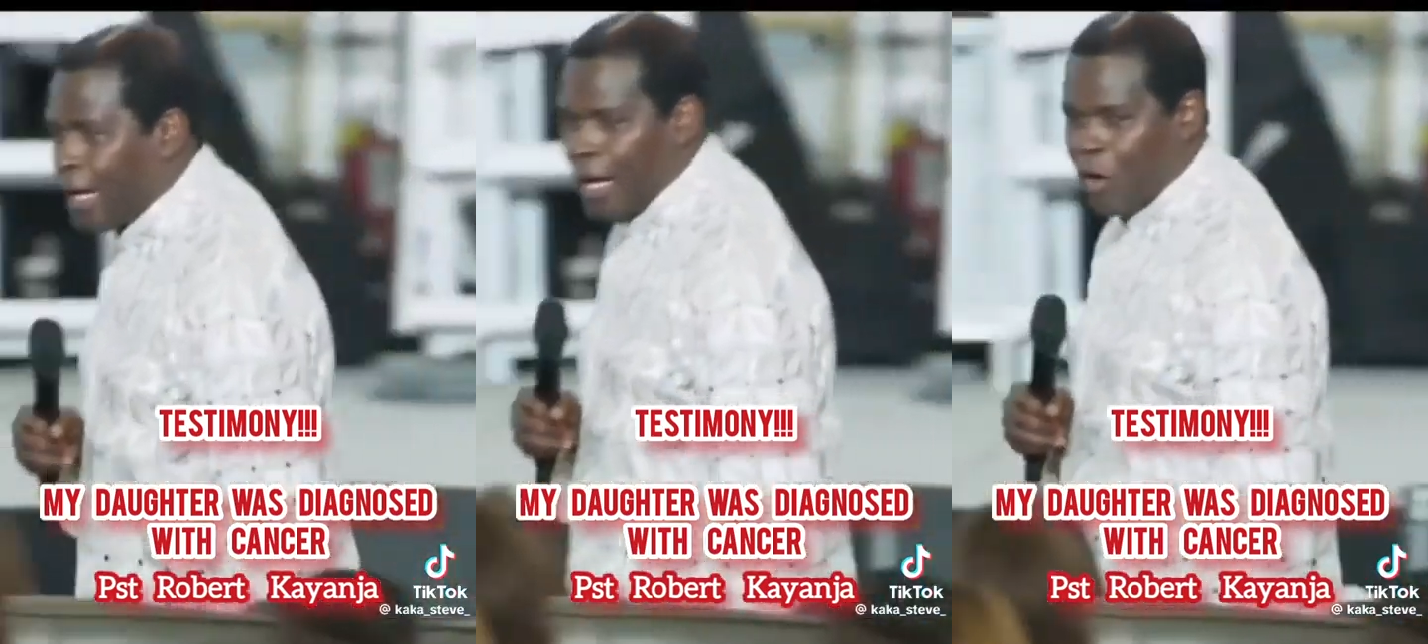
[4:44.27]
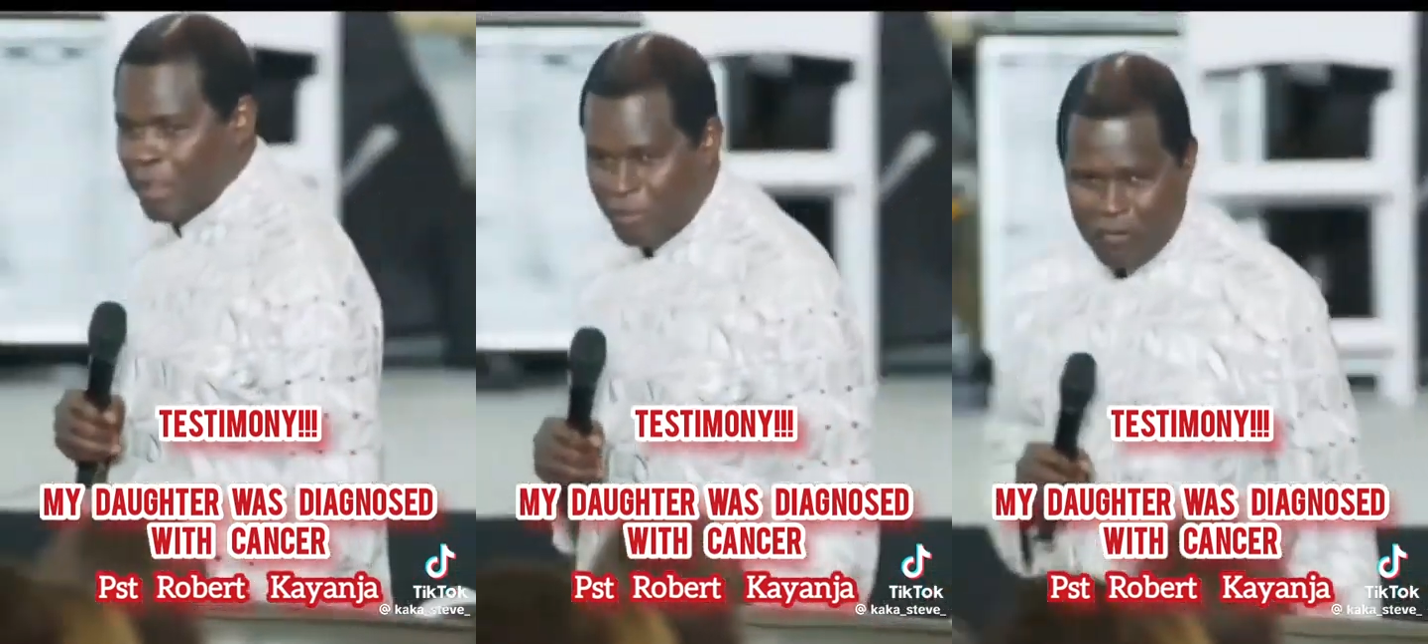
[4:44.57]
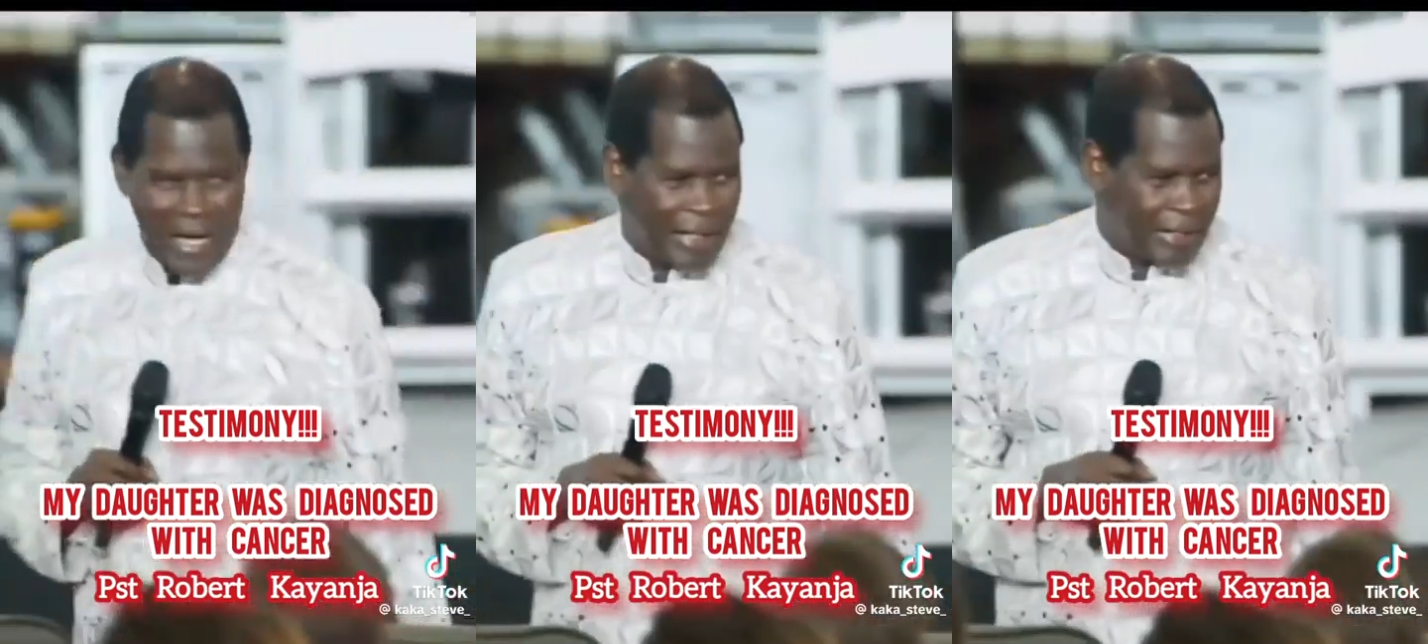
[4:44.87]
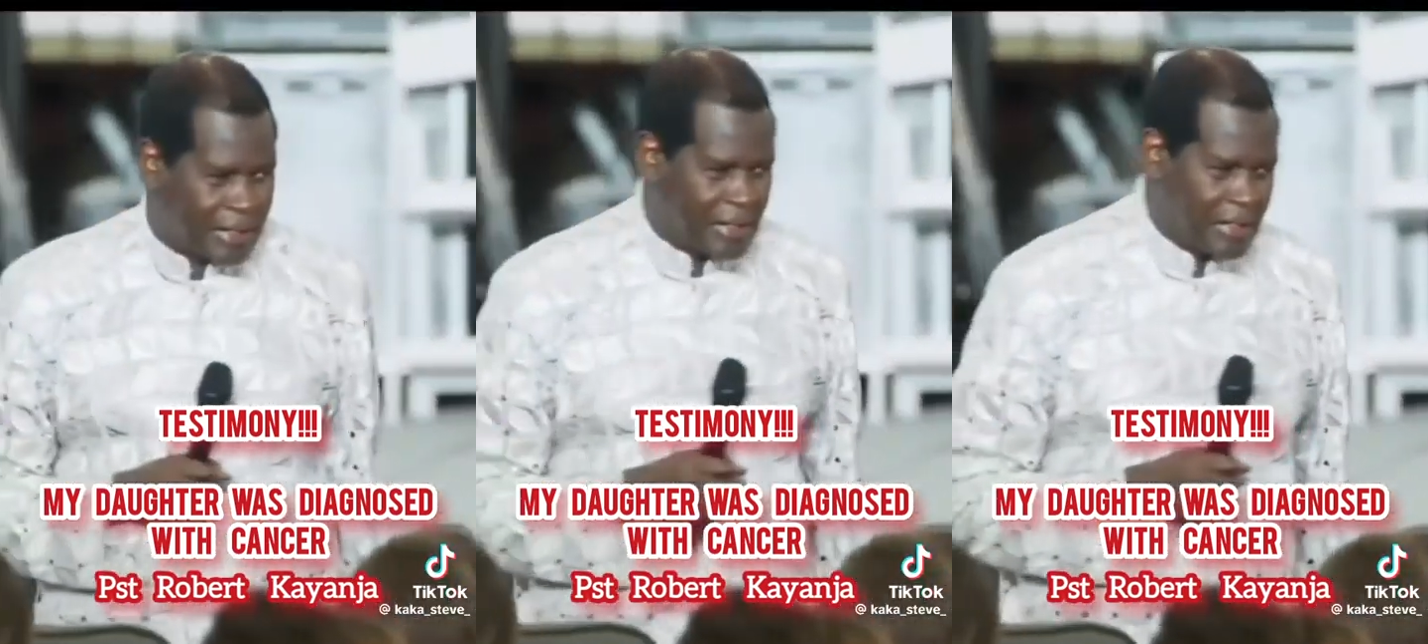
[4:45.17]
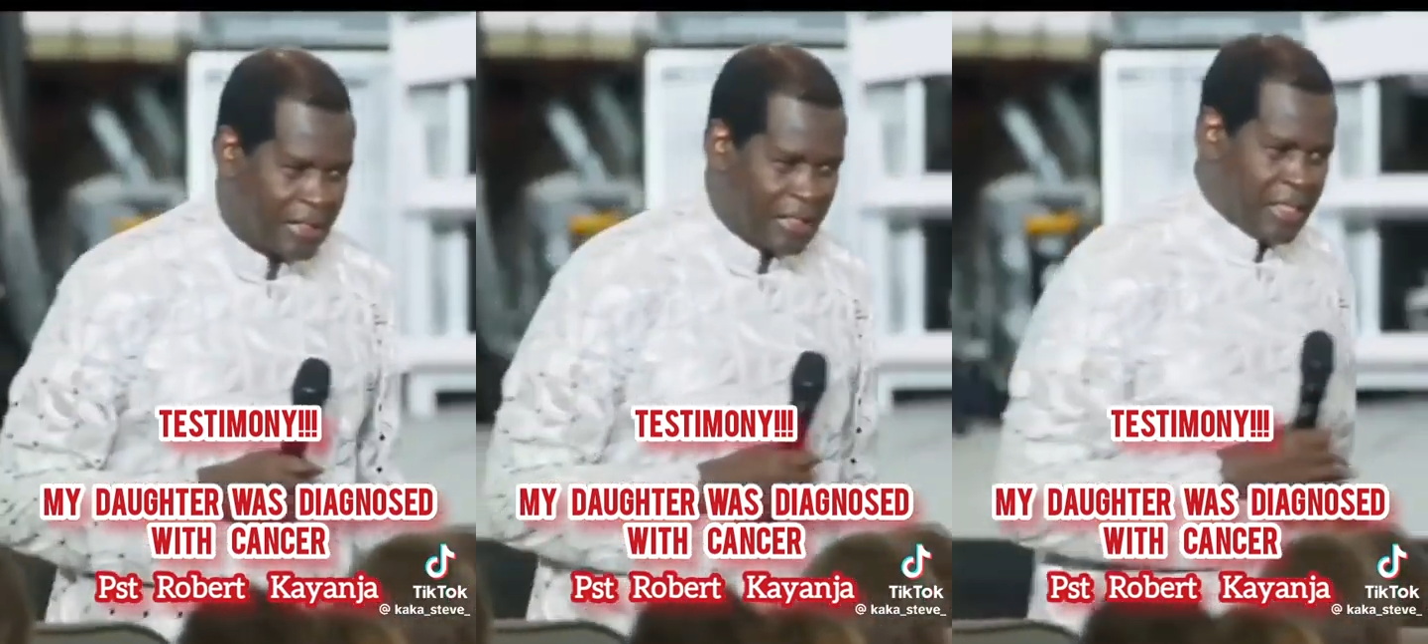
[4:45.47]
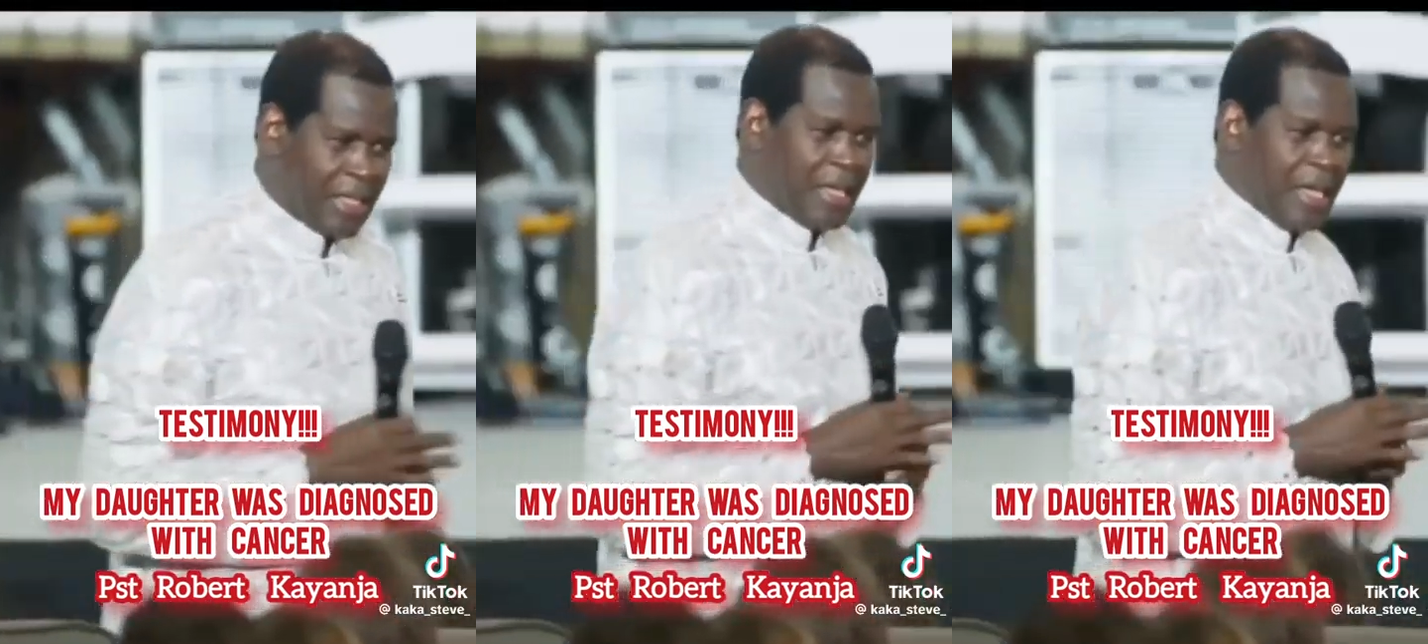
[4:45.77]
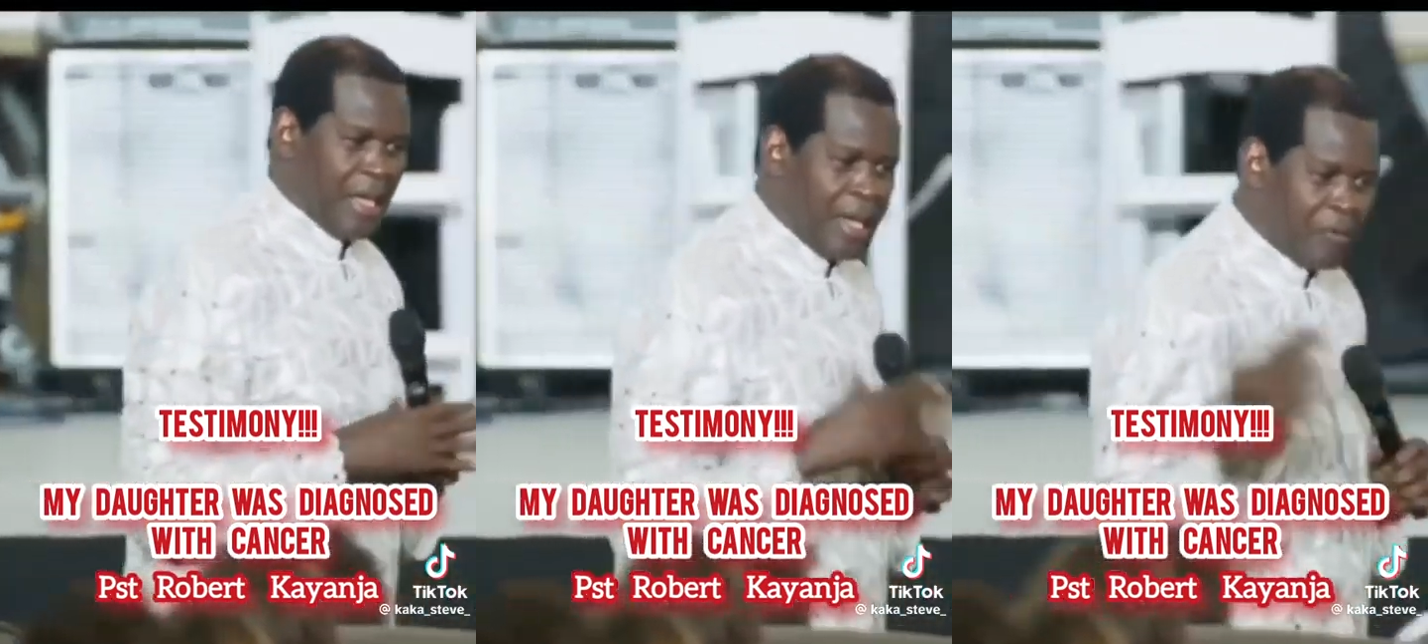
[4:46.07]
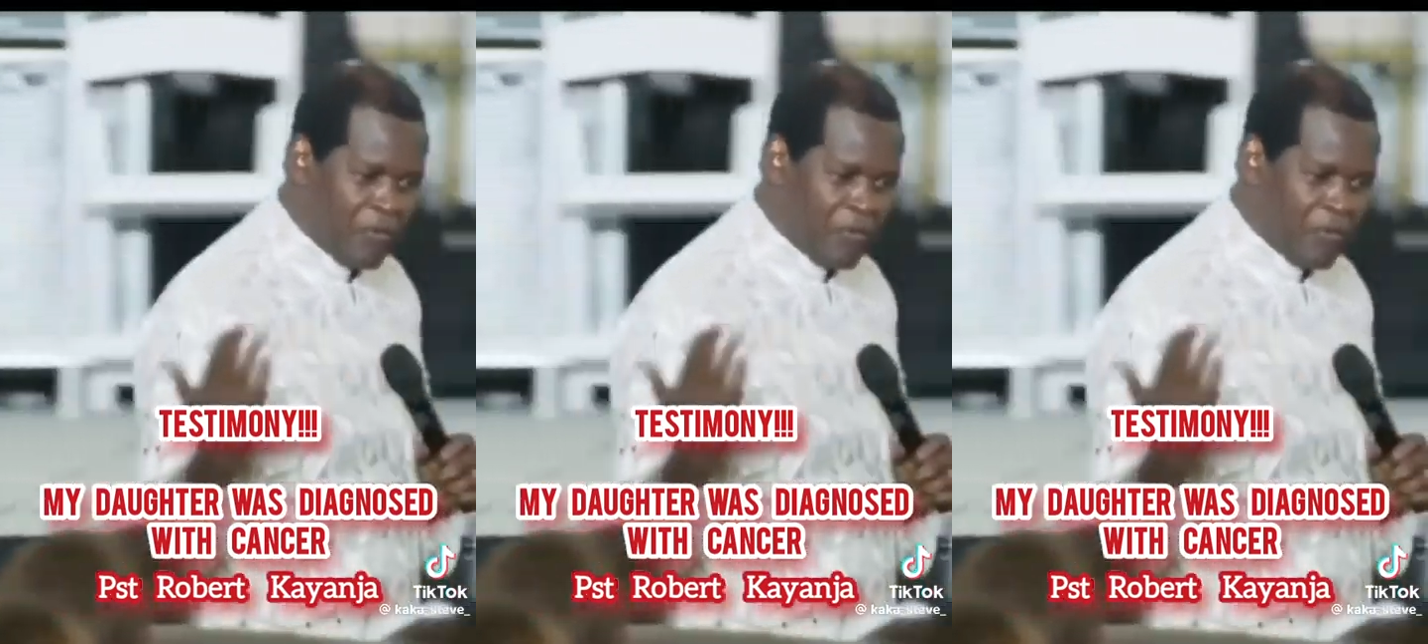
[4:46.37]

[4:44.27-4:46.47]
I caught a flight. I'm